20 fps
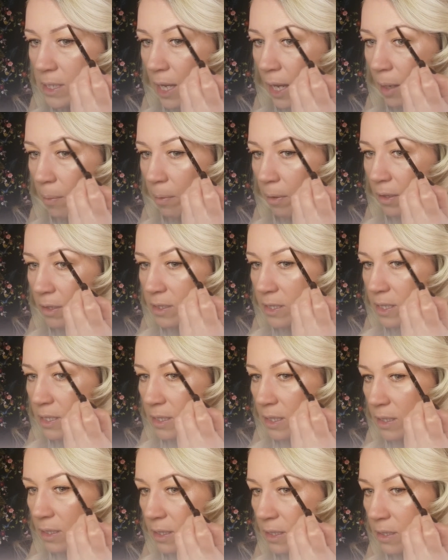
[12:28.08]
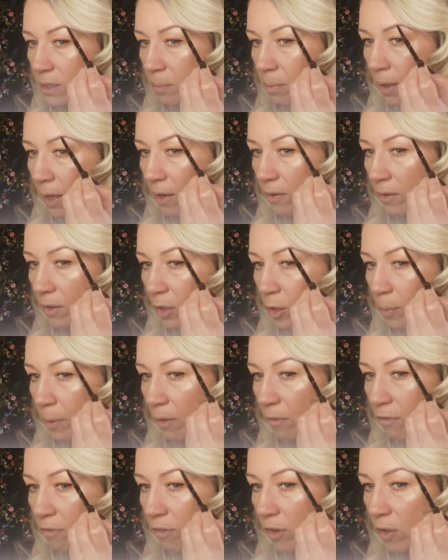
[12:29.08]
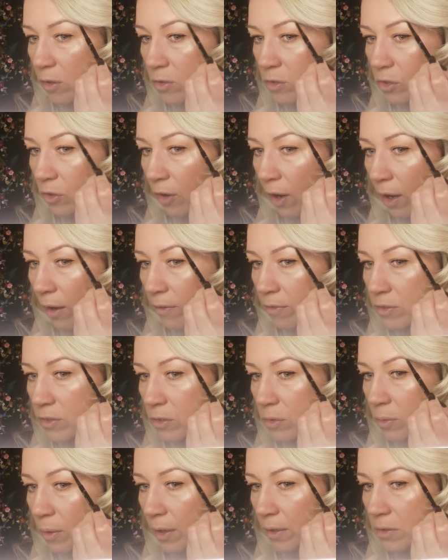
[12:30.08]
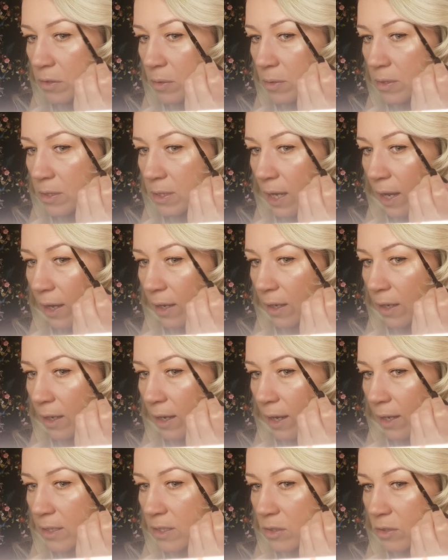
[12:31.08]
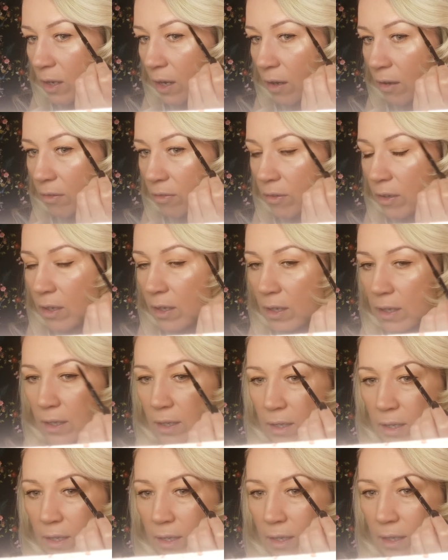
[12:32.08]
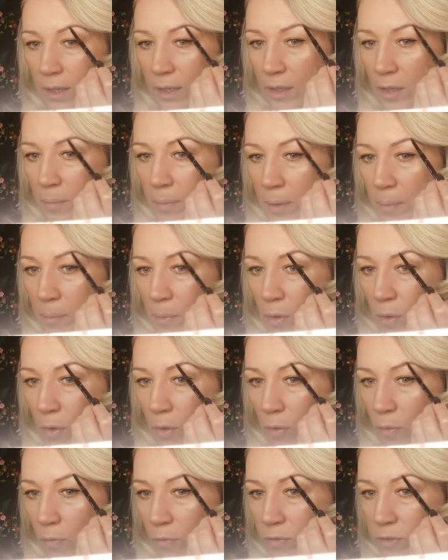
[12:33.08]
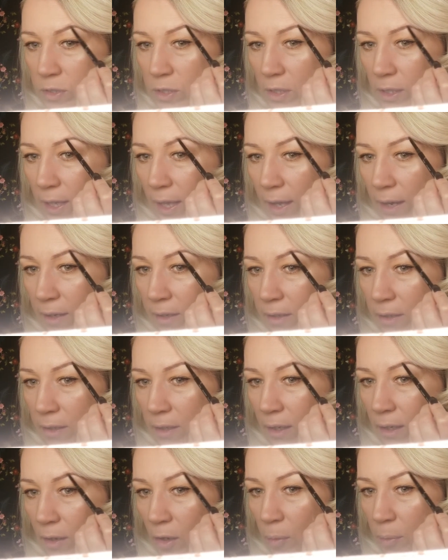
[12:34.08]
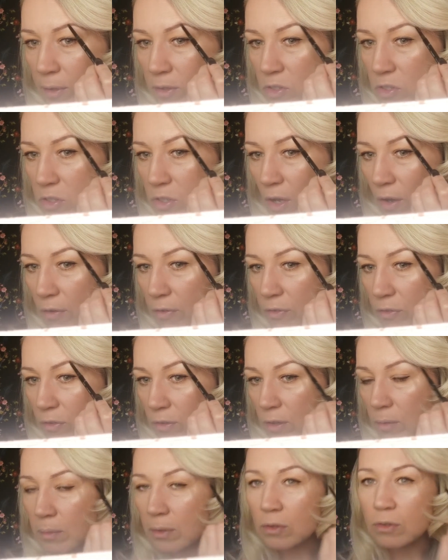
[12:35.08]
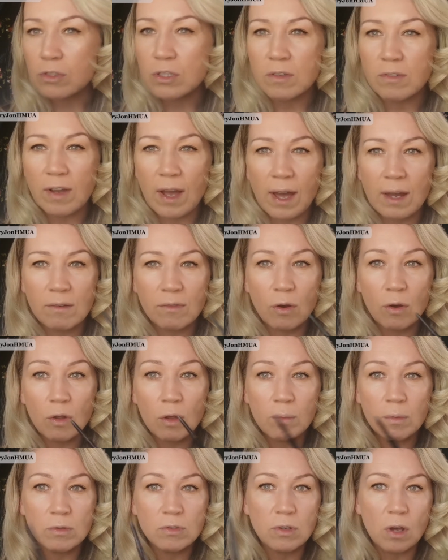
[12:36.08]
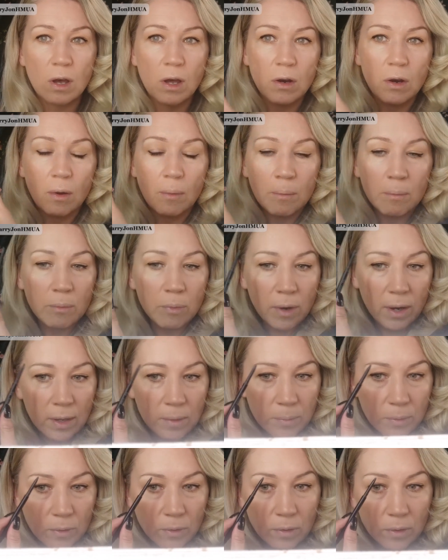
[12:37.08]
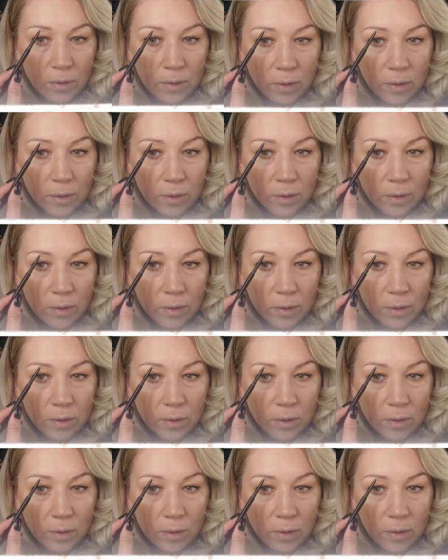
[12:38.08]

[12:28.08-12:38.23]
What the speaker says: taper, because these can disappear a little bit on photographs as well, so it's kind of nice to have a little bit more oomph to the end and then go a bit softer in the middle, so you've kind of almost got an ombre, but